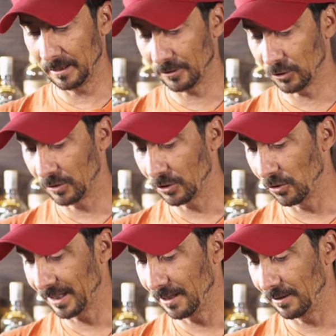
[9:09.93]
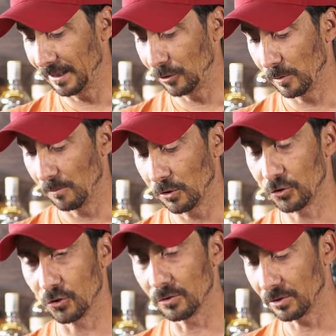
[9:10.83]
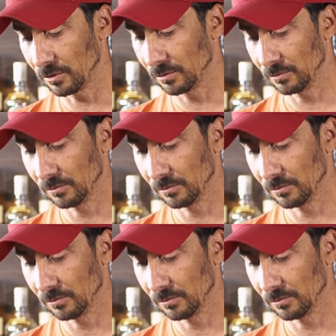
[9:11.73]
bigger, so it's gonna give a little bit more juice.